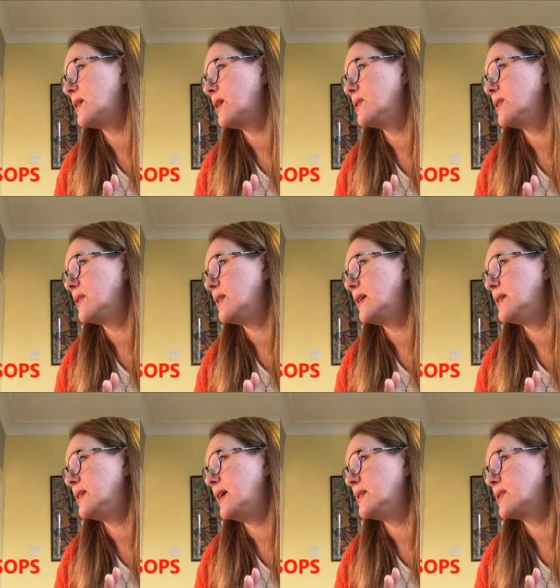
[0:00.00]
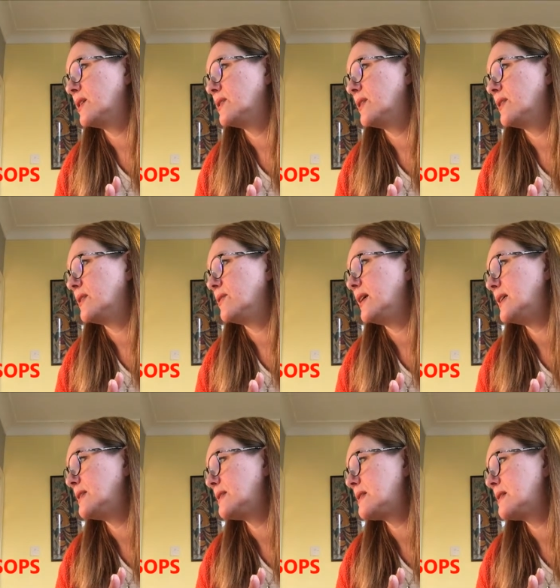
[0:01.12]
it goes on the S goes on the
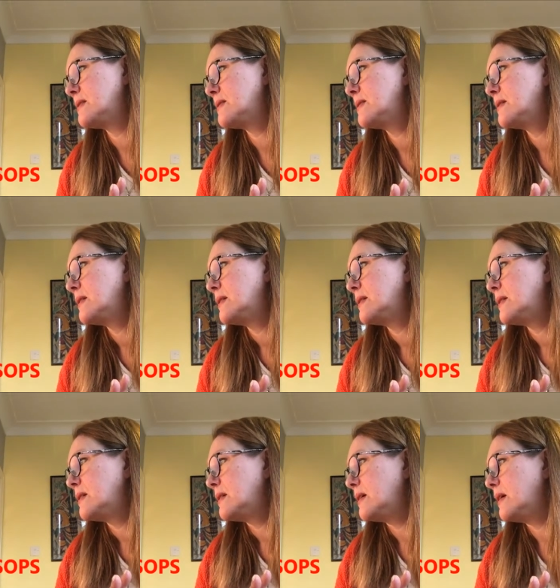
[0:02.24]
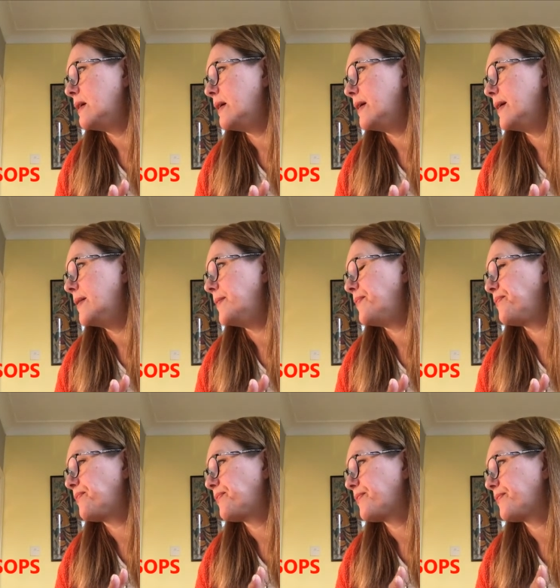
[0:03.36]
rest. Um,